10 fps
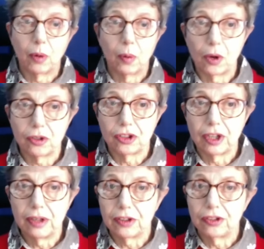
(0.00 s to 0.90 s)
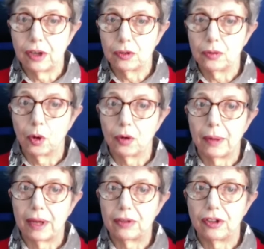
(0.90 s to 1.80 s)
someone watching this knows
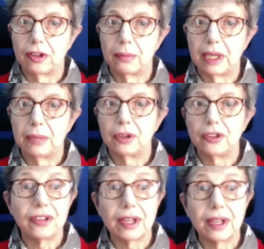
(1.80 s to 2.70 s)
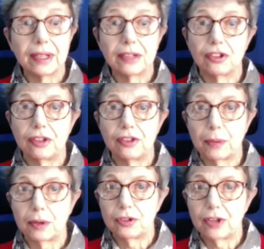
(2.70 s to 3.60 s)
more about it than me, but is that actually
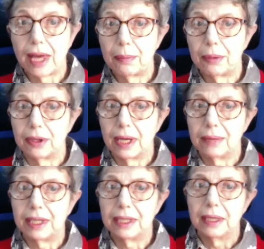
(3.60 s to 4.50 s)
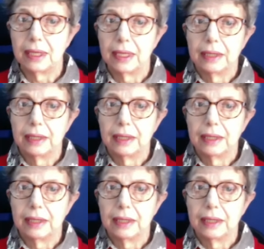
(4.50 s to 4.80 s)
supposed to happen? I mean,